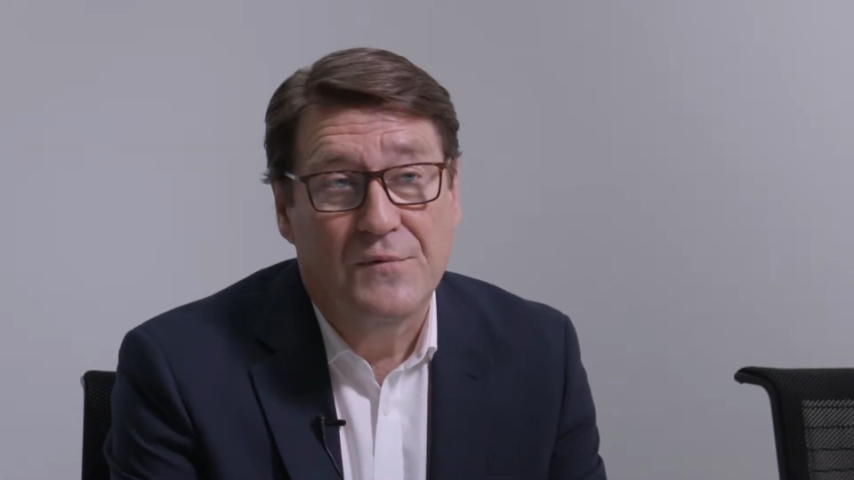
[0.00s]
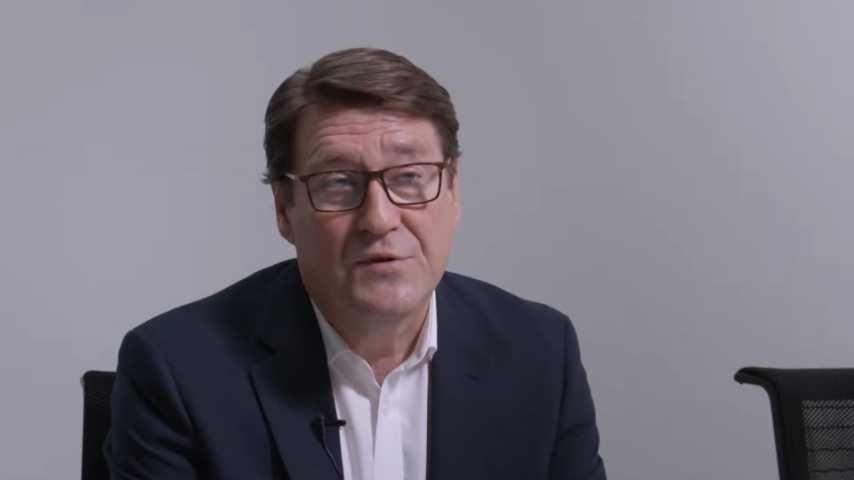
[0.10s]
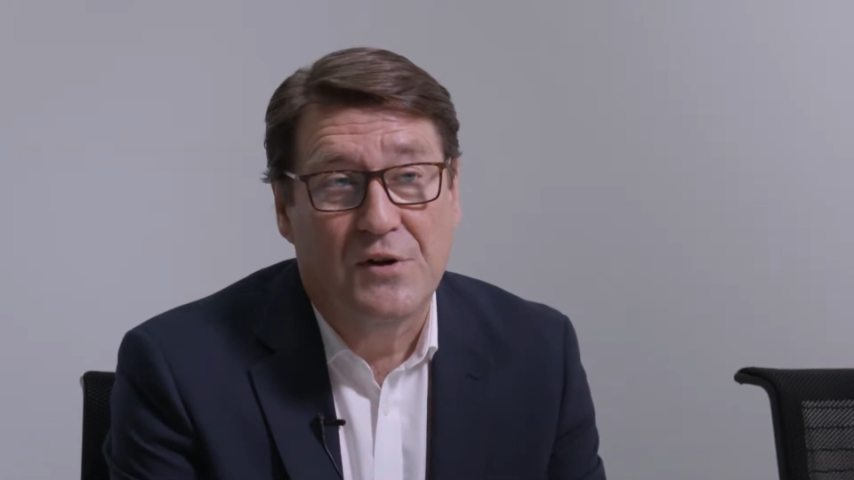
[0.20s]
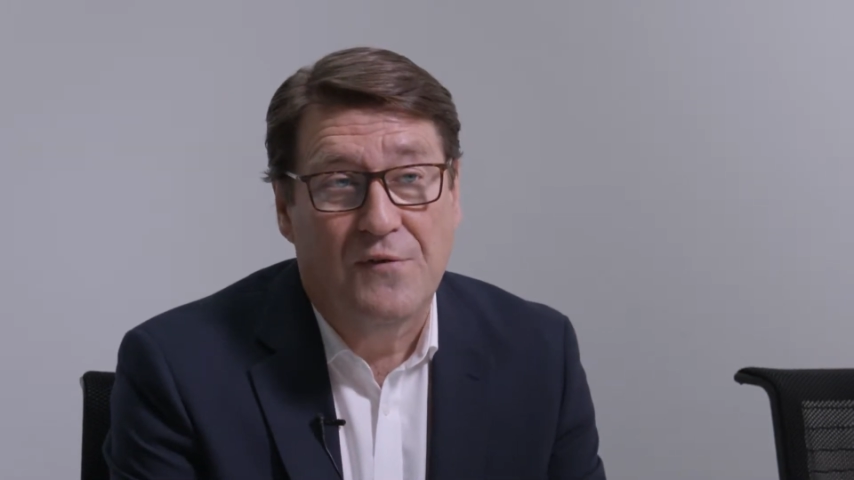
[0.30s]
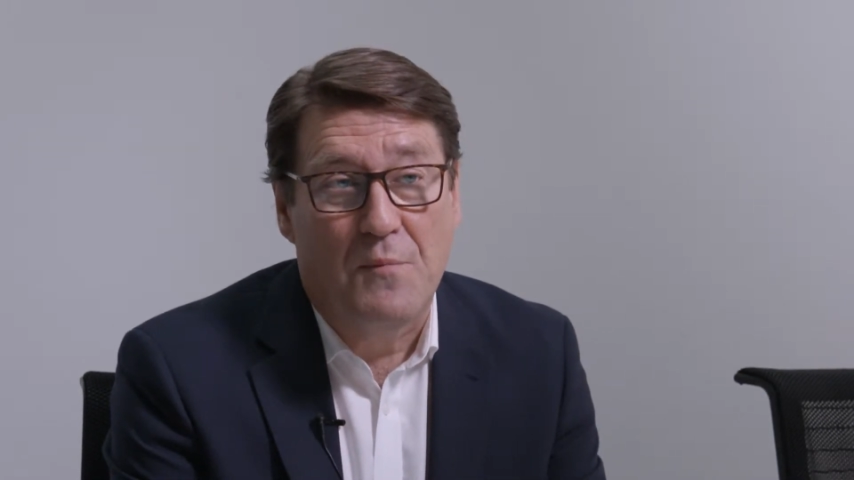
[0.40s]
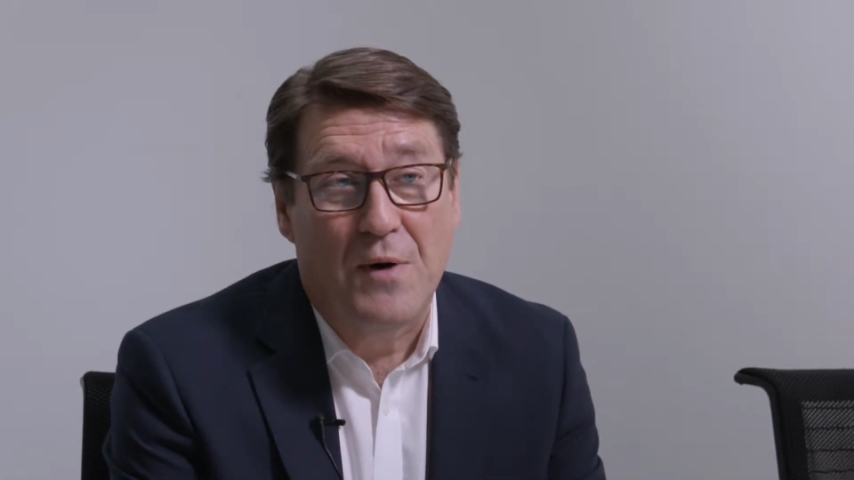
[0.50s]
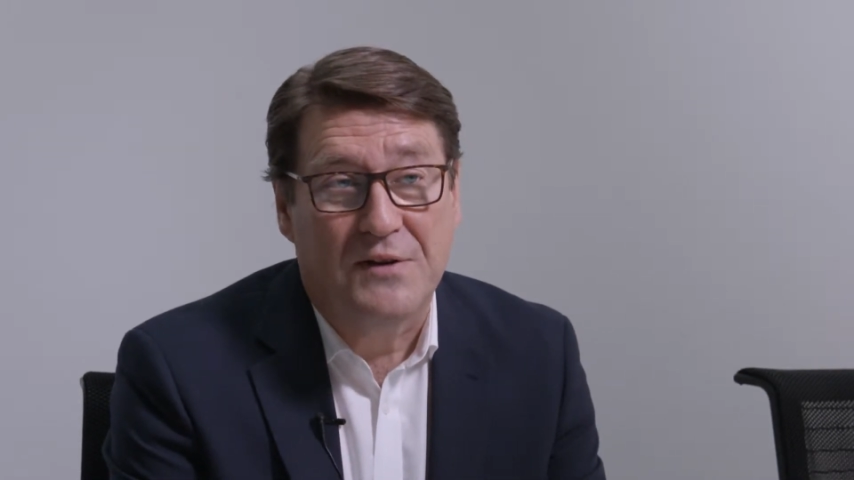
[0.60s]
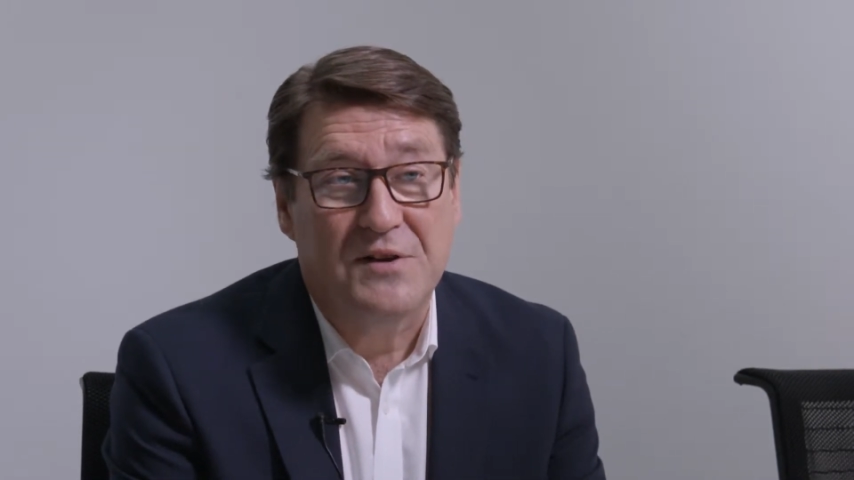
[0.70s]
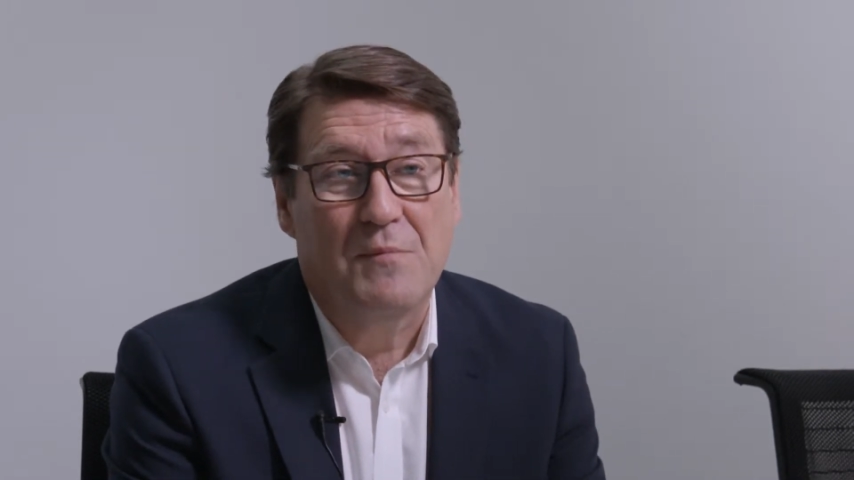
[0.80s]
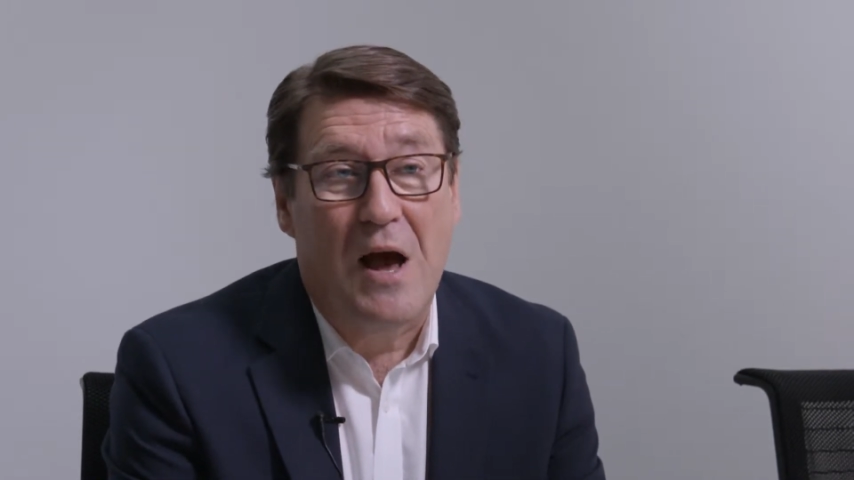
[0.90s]
Certified
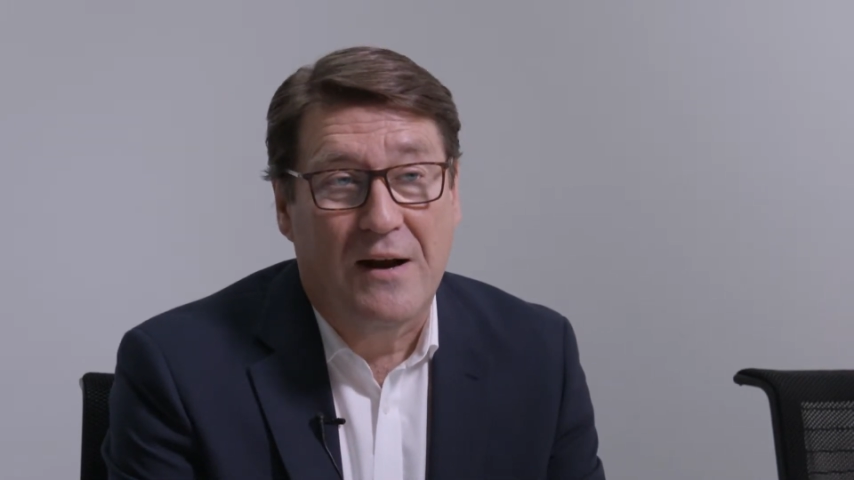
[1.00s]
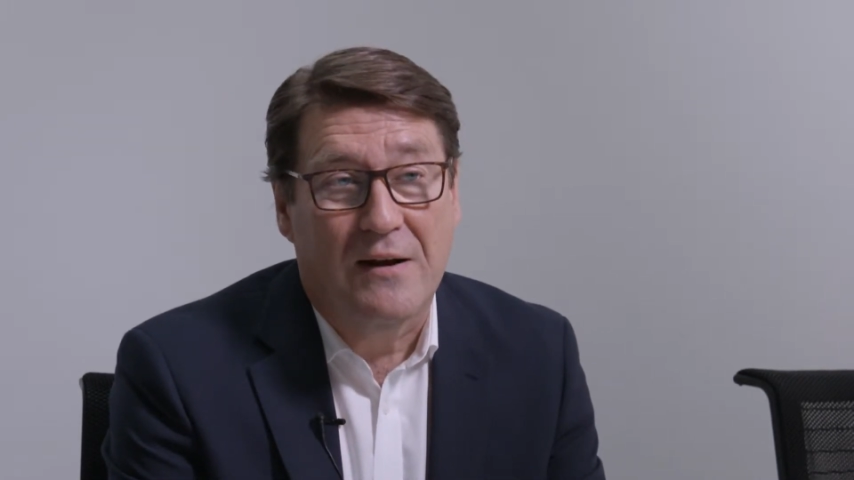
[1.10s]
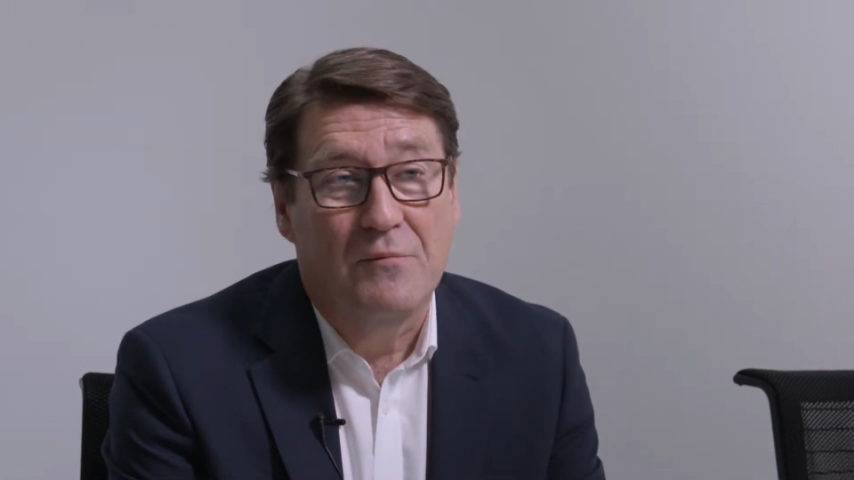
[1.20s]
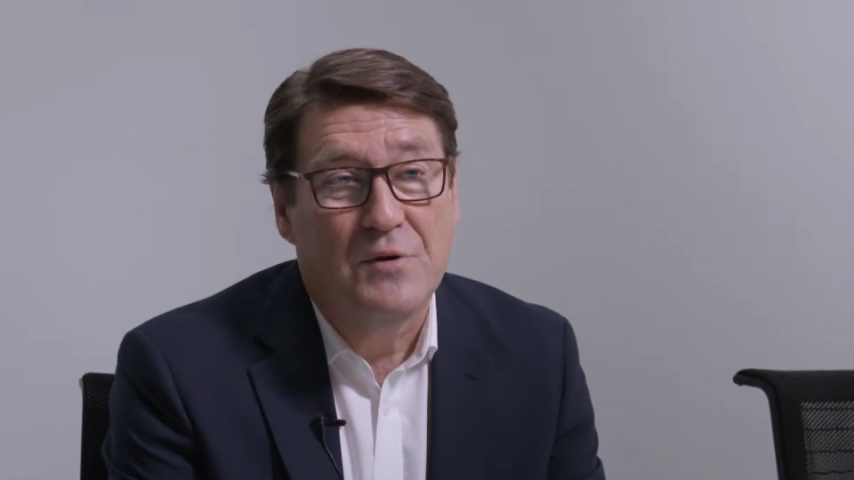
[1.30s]
Practicing Marketer,